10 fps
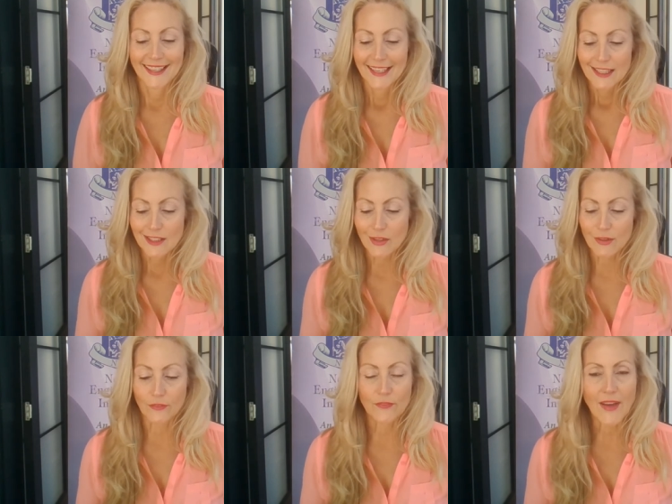So
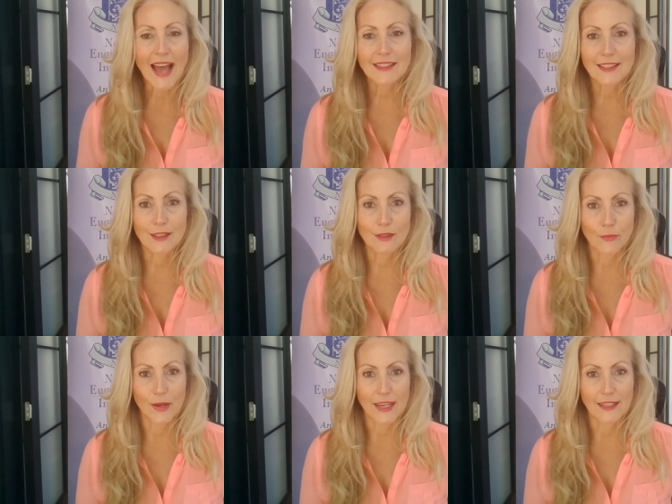the fastest
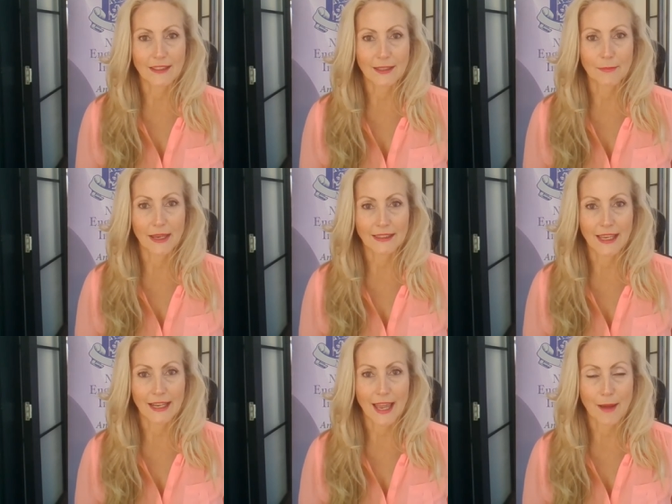way to make
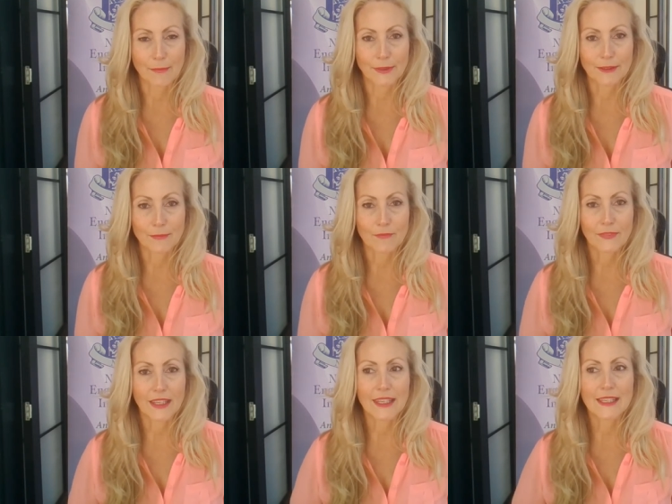that happen
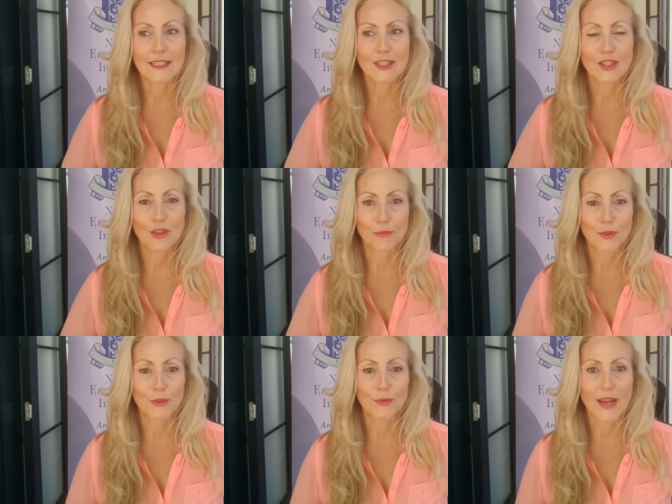is
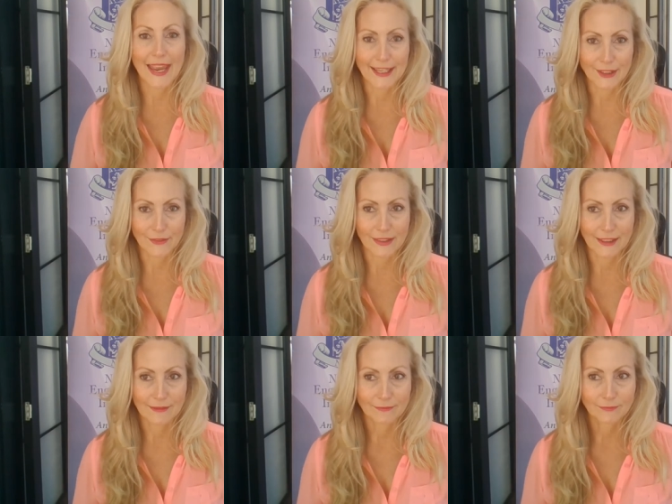through anchoring.
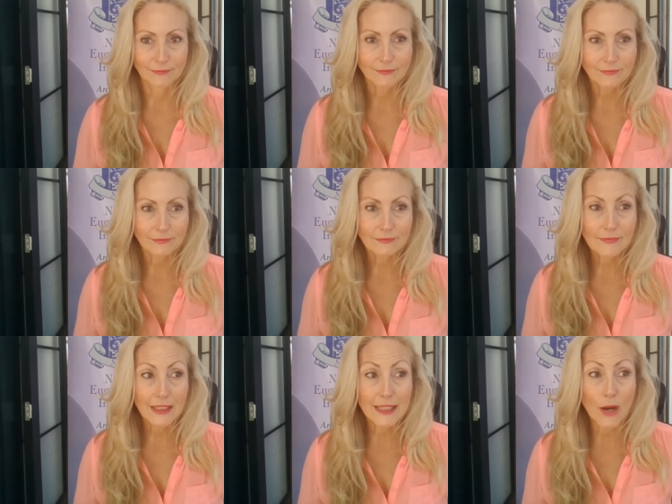
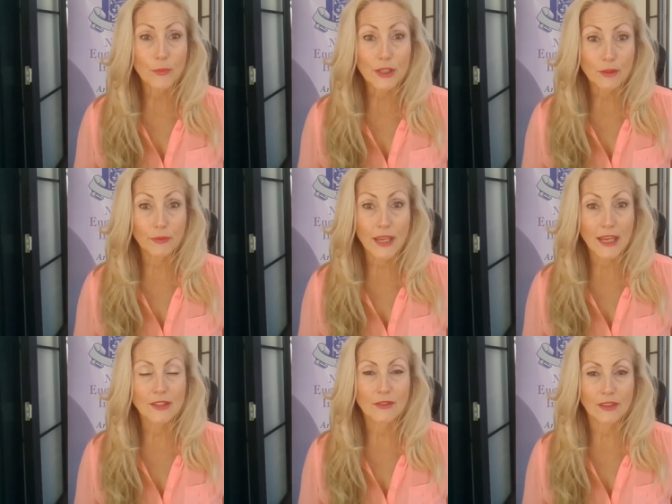Now, we
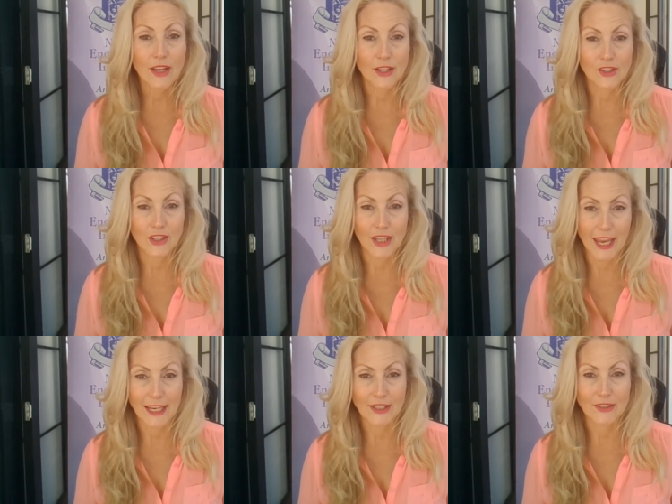create neurological
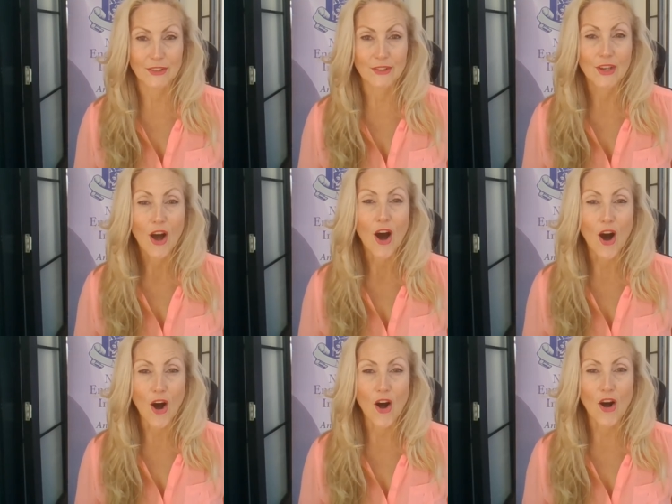anchors
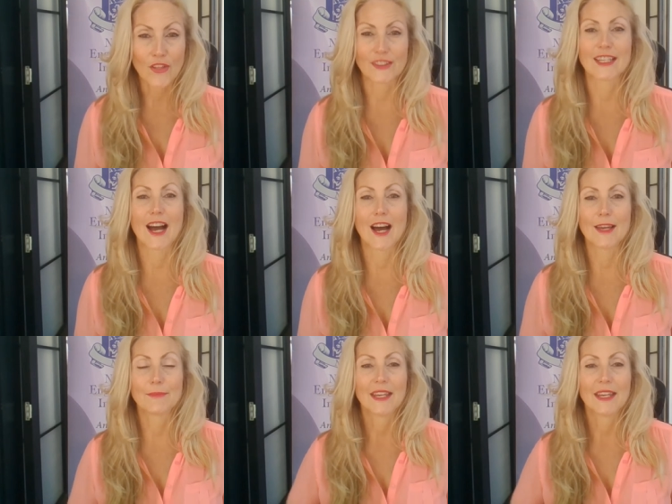all the time.